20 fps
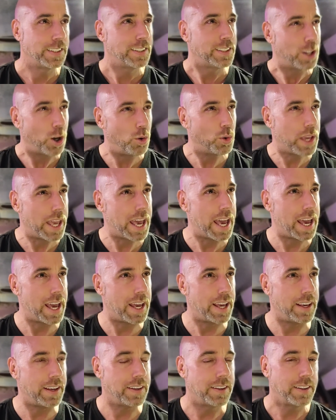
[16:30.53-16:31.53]

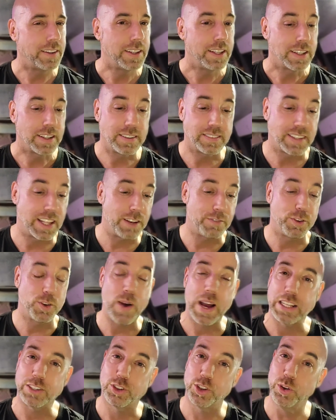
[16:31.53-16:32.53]
okay. Because then if you
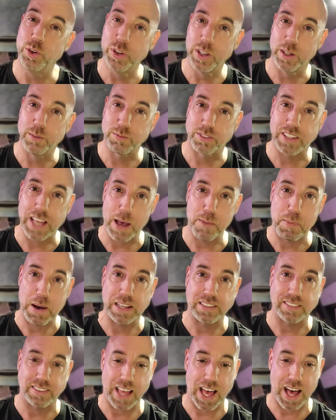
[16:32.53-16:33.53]
add two of them side by
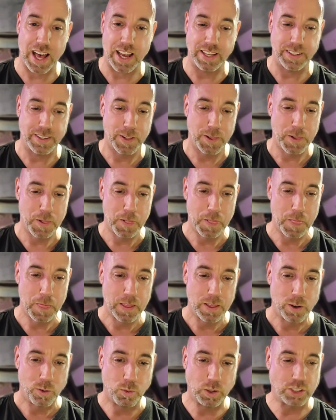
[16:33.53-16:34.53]
side,
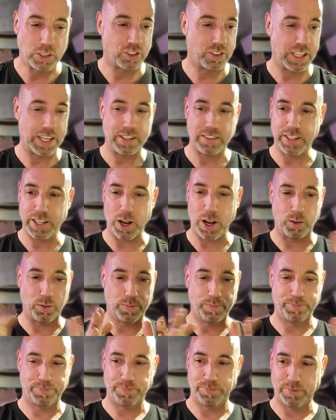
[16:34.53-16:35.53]
which this
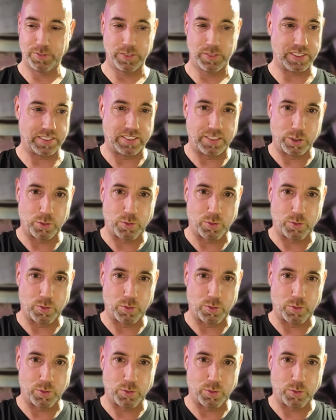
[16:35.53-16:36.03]
is the